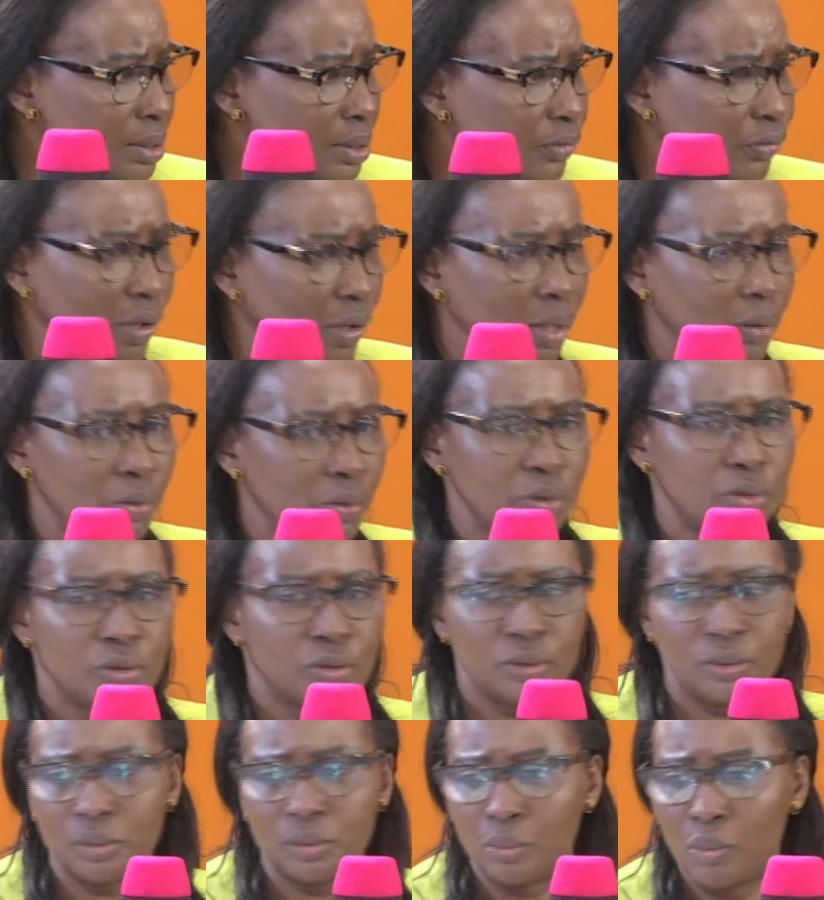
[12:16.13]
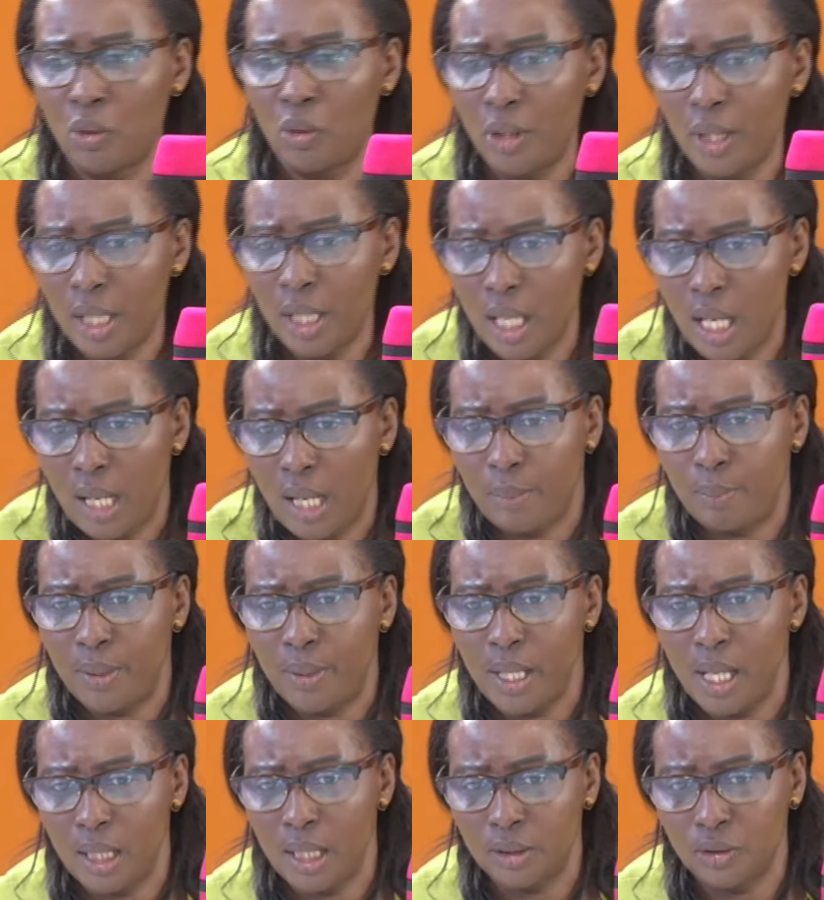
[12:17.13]
If I go to Moi, I
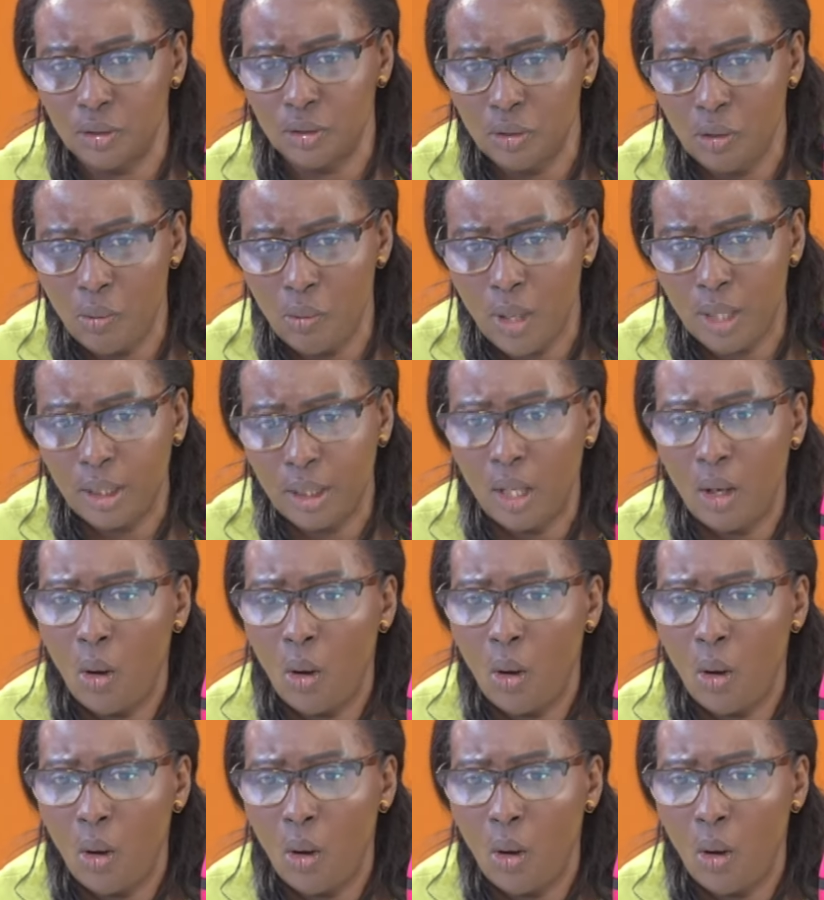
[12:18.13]
pay, I don't know what.